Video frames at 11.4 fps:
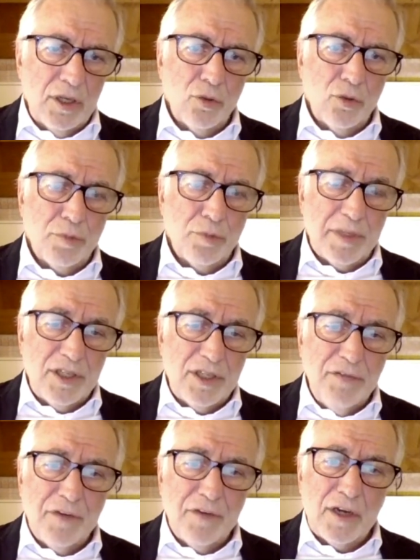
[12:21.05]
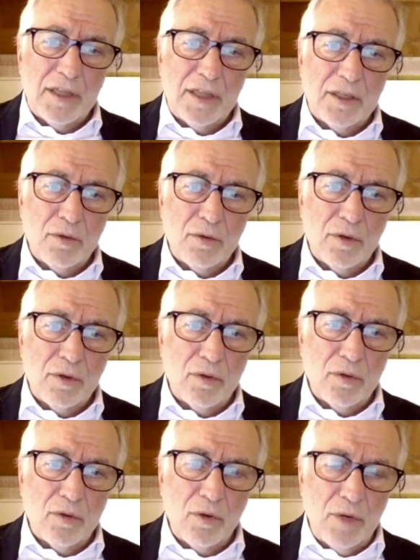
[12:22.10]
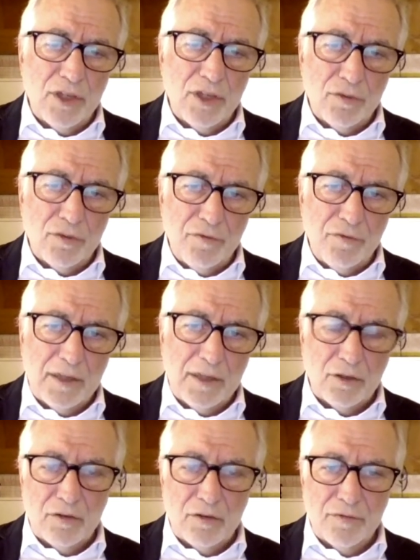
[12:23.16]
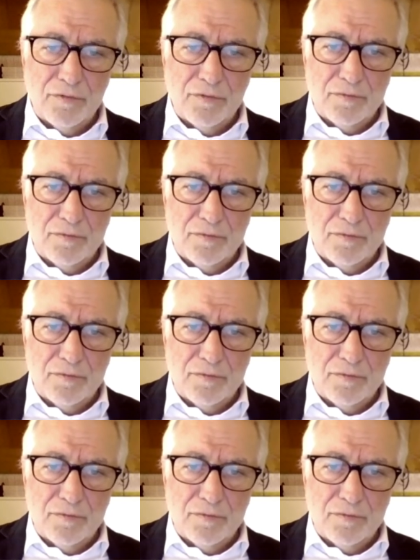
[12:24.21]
to specific anticoagulation factors,